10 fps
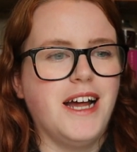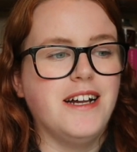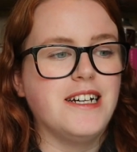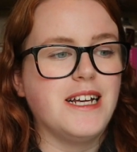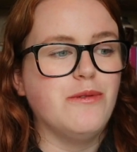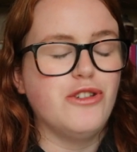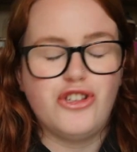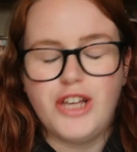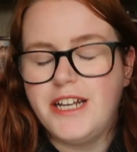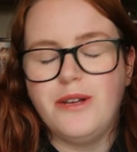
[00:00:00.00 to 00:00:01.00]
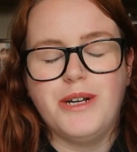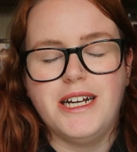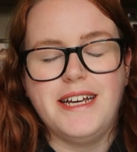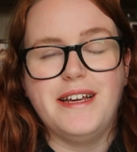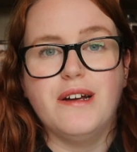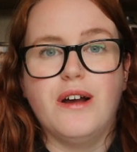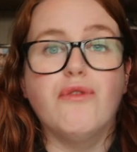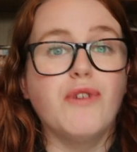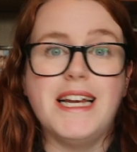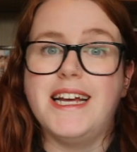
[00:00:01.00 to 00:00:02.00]
and it was genuinely a
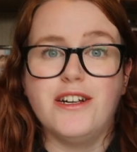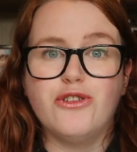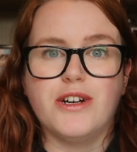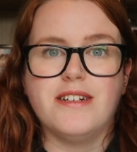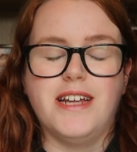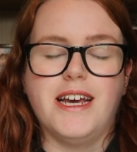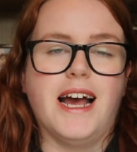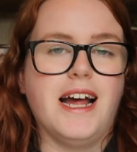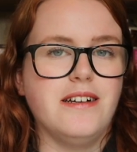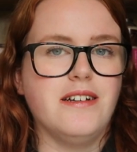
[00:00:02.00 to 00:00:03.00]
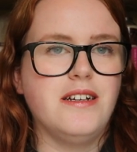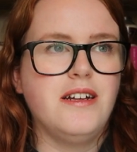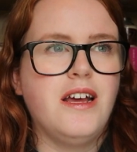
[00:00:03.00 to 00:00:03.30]
really interesting and